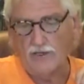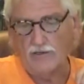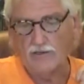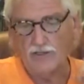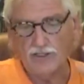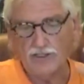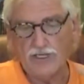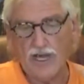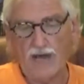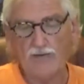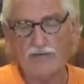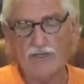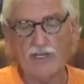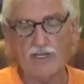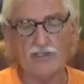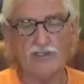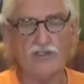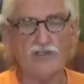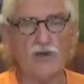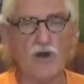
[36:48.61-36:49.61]
You just have to
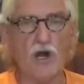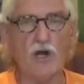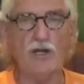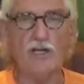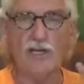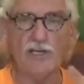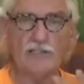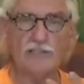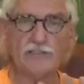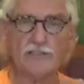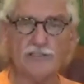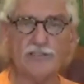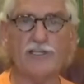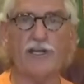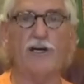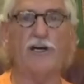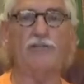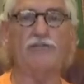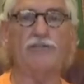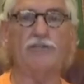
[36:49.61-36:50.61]
get strong in
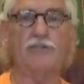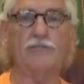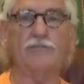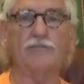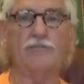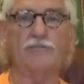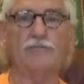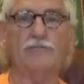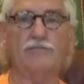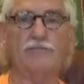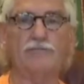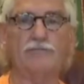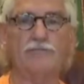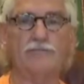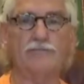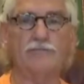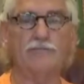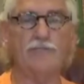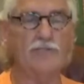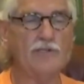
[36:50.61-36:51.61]
self.
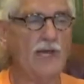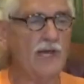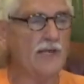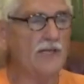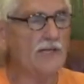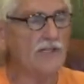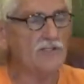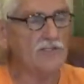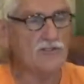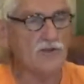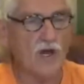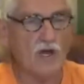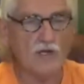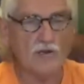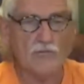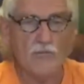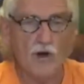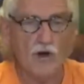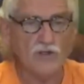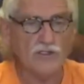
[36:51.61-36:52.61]
You can't get
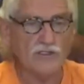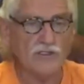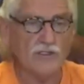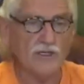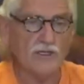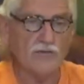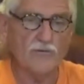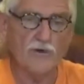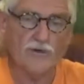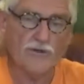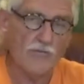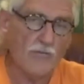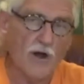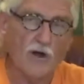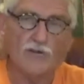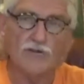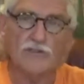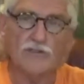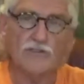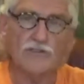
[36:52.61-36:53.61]
strong emotionally with
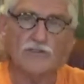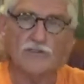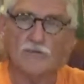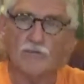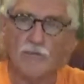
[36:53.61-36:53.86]
emotions.